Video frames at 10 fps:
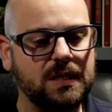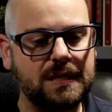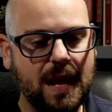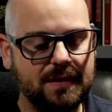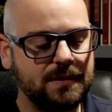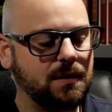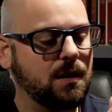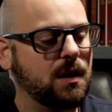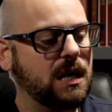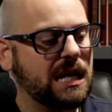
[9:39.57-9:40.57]
yes,
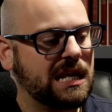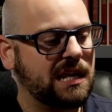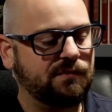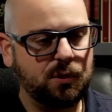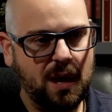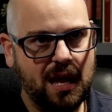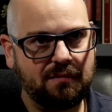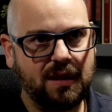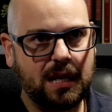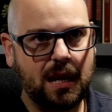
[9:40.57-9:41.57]
if you
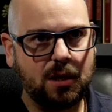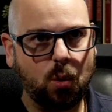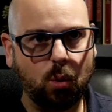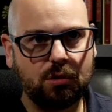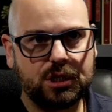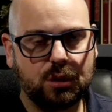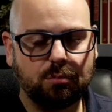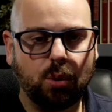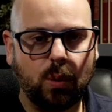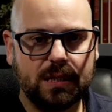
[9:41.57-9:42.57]
have an
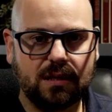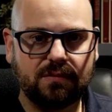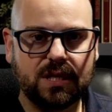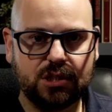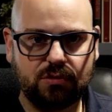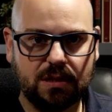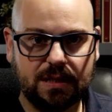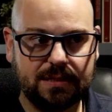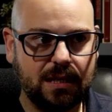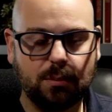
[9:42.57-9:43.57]
origin point of history,
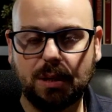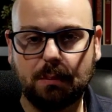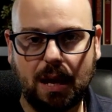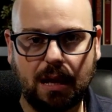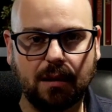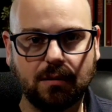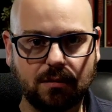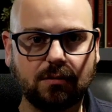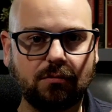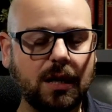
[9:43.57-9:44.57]
let's say the Big Bang,
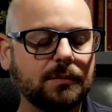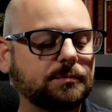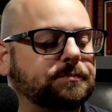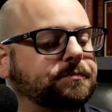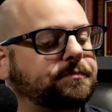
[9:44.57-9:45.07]
right?